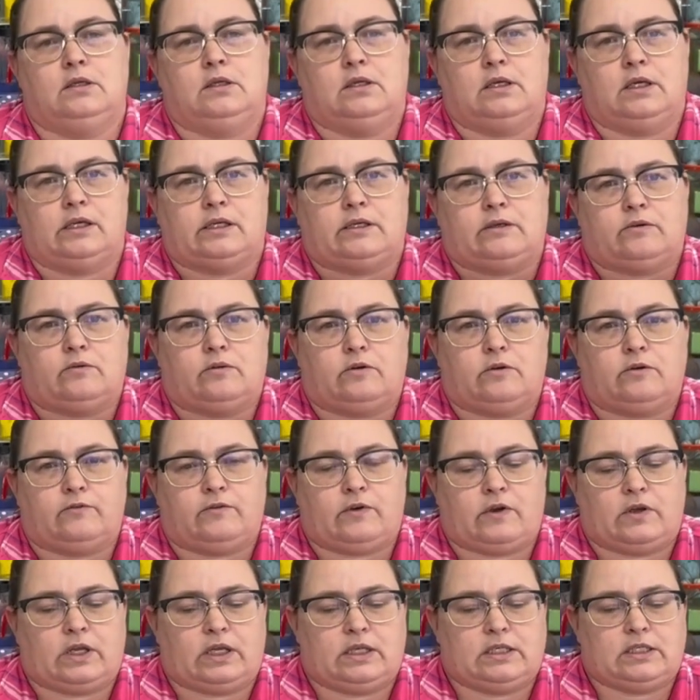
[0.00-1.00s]
I don't know if
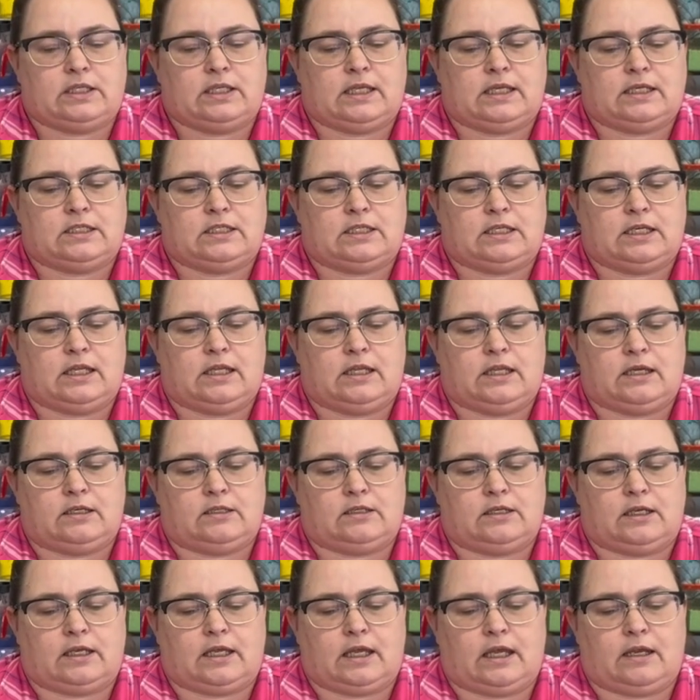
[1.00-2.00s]
I'll get to that today. That
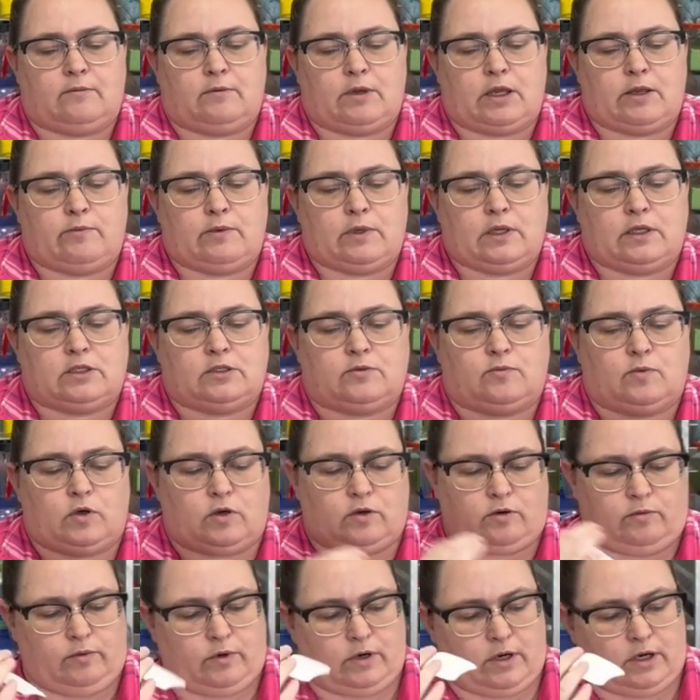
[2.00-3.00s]
again might be a
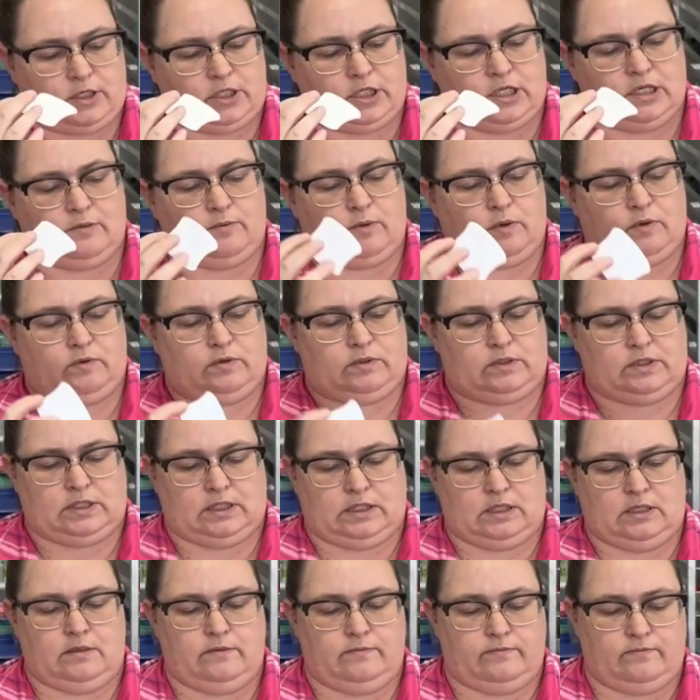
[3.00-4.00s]
tomorrow project, but we'll
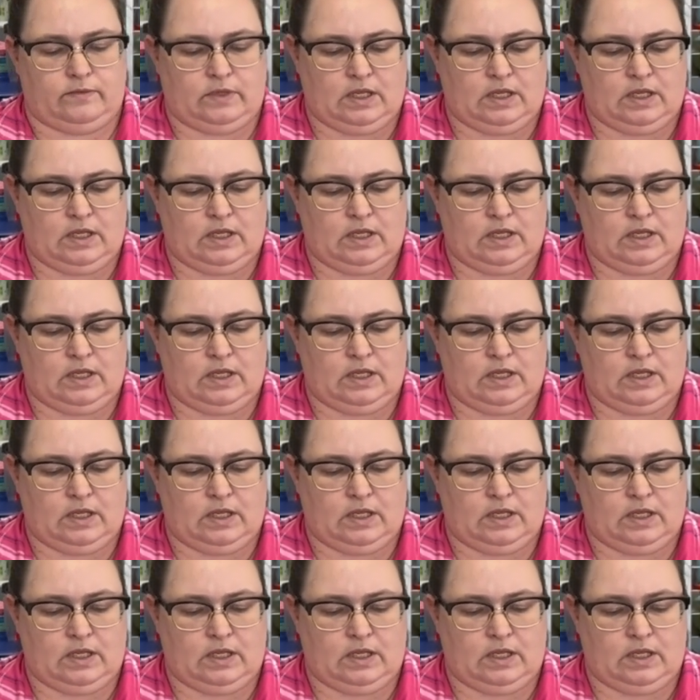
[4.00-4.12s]
see.